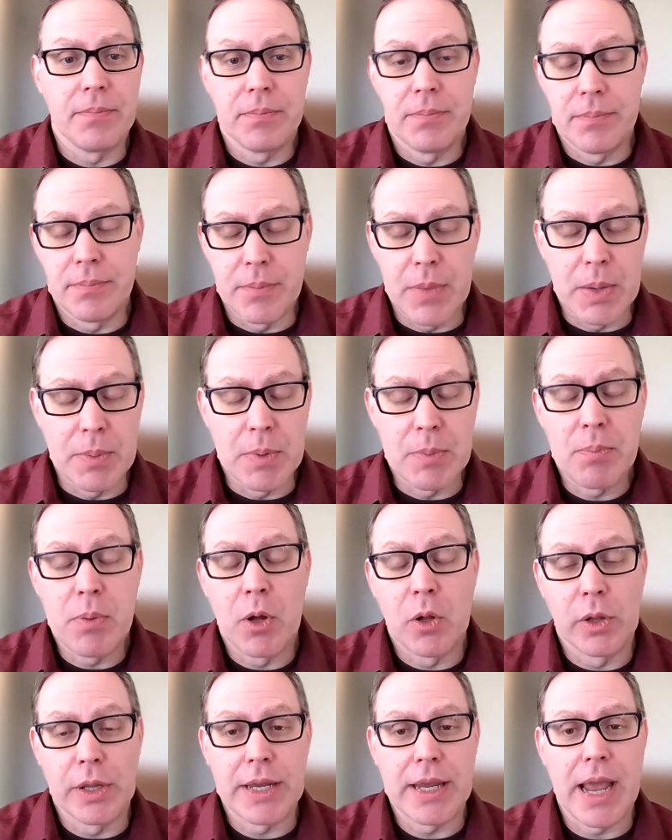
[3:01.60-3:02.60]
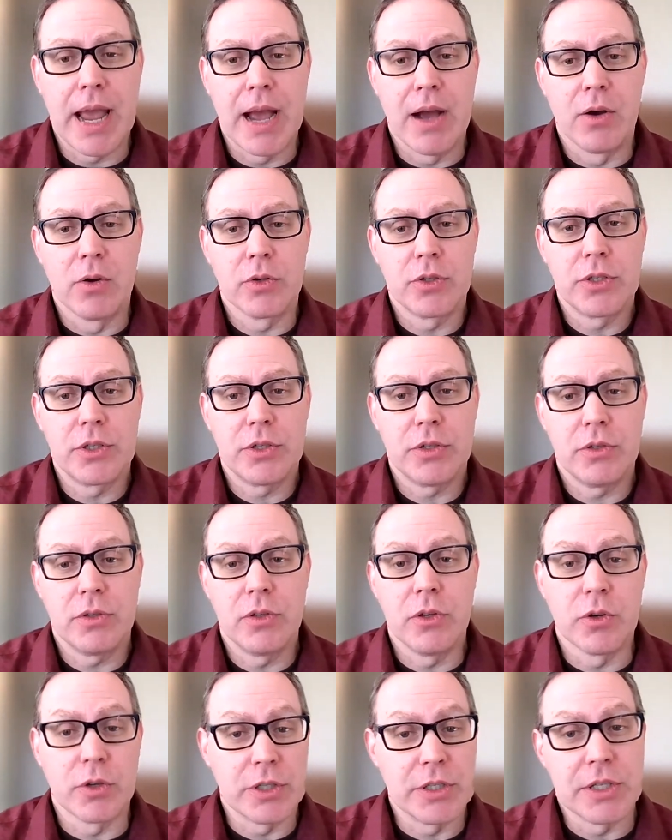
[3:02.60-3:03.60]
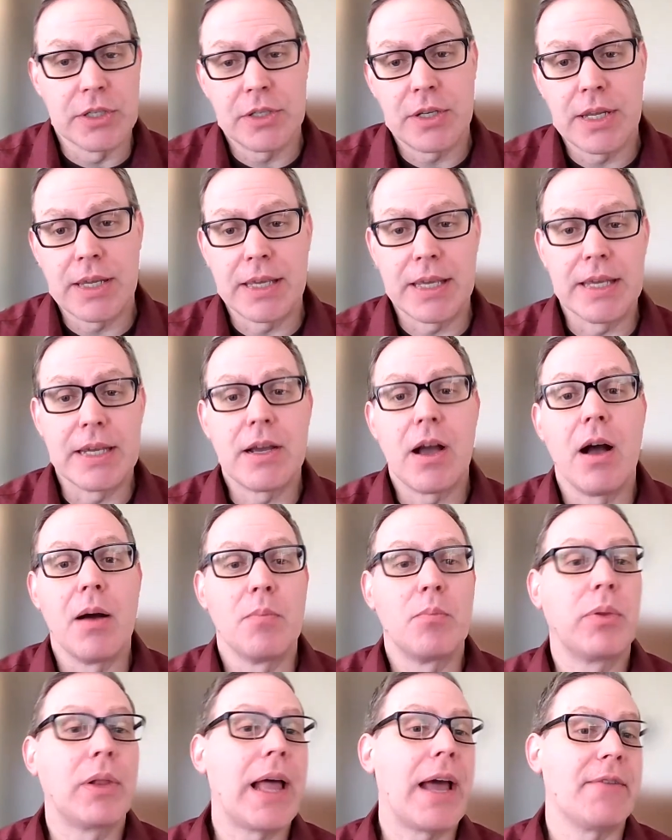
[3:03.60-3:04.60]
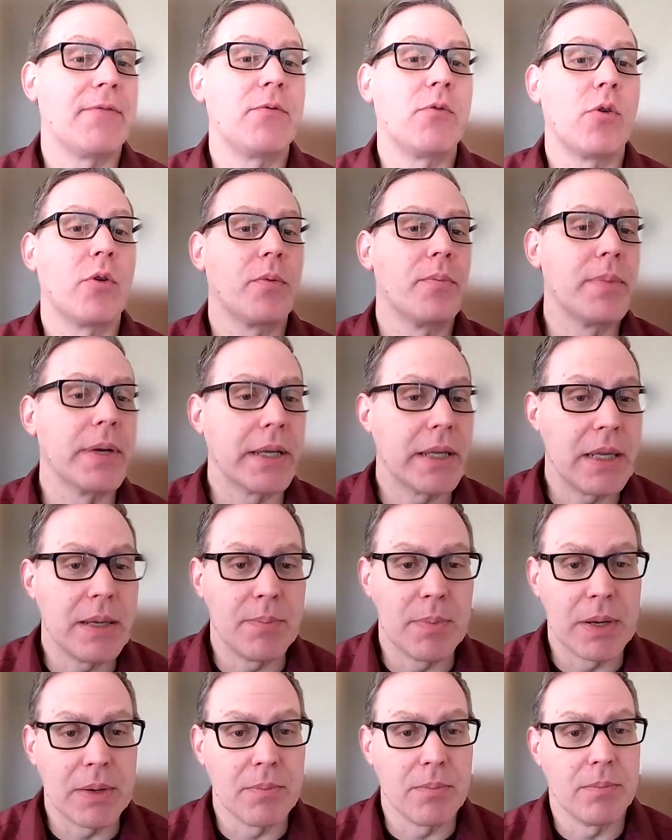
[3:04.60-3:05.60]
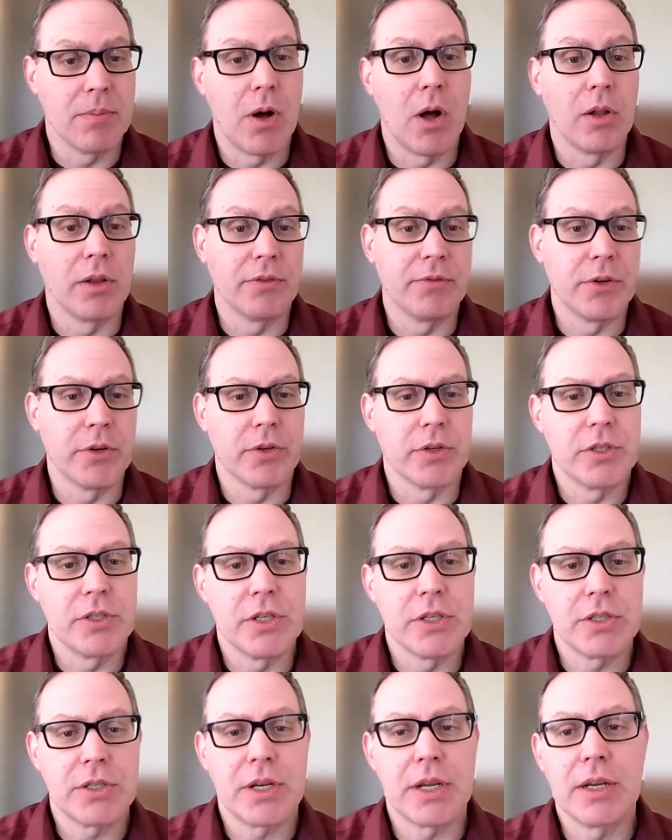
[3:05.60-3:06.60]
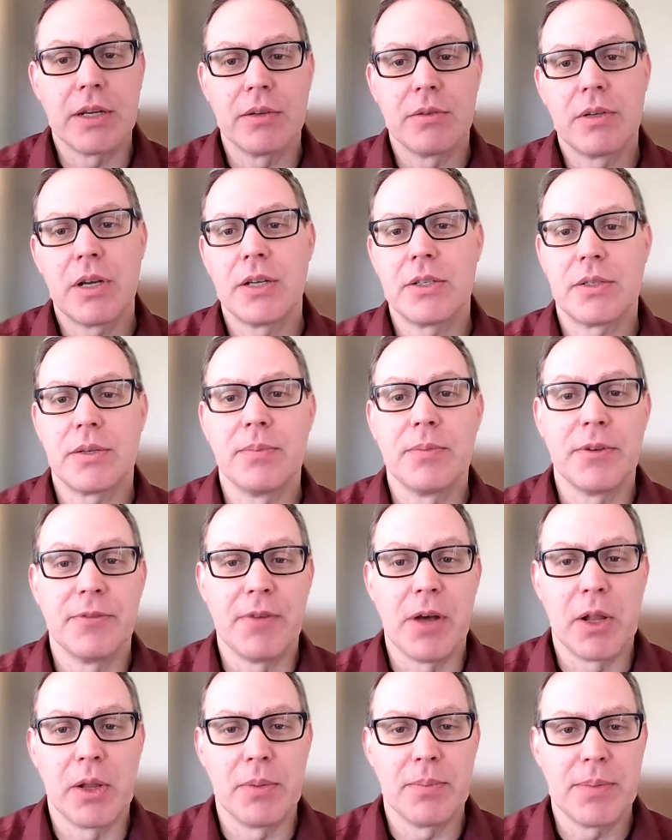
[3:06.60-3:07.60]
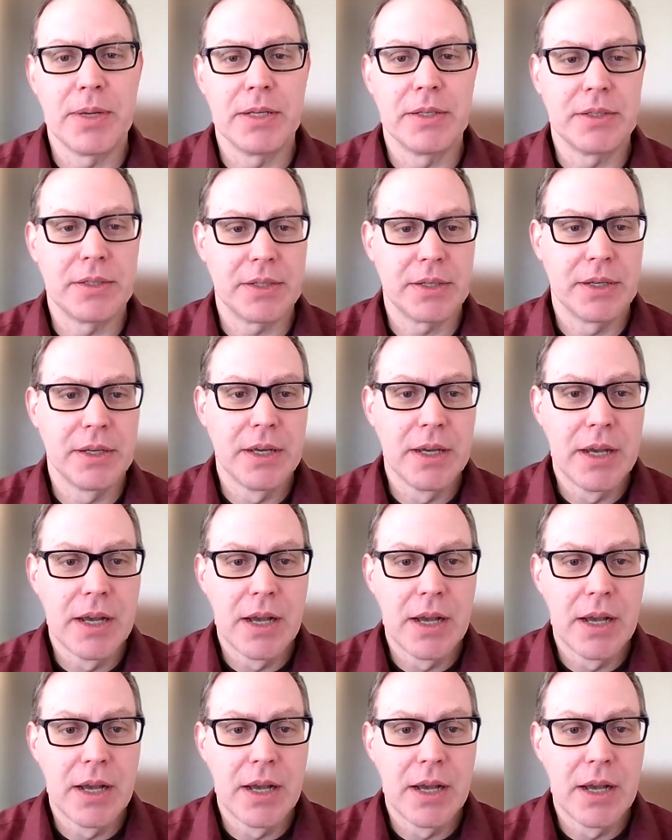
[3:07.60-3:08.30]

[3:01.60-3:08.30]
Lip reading: maybe pulling out your existing e-com platform, but keeping all of your existing custom development.